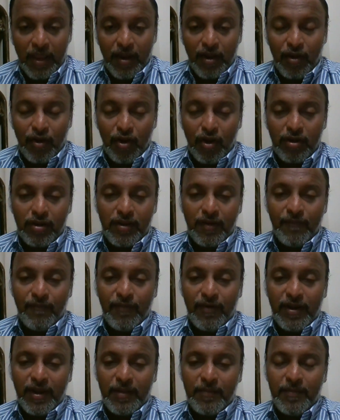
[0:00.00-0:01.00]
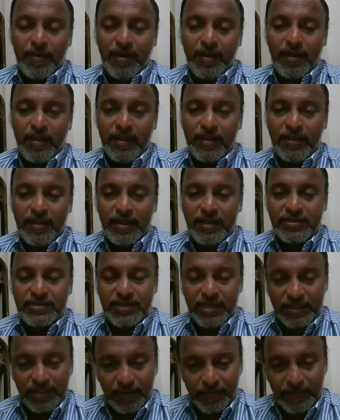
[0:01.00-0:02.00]
Not comfortable in the
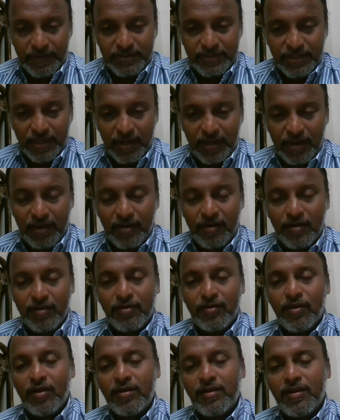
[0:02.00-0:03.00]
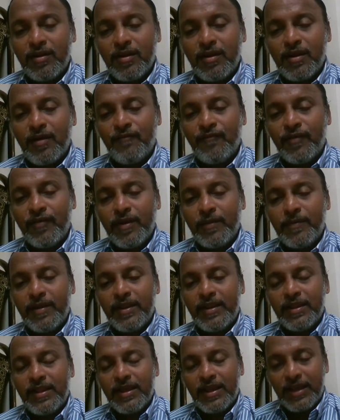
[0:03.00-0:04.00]
Satabhisha or not comfortable
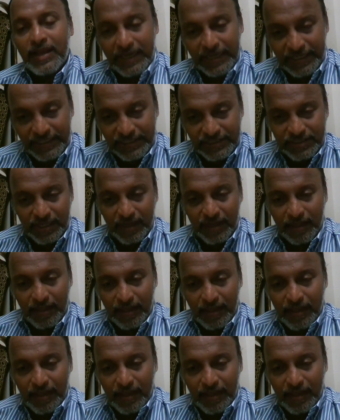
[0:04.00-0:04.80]
in a Ganishta,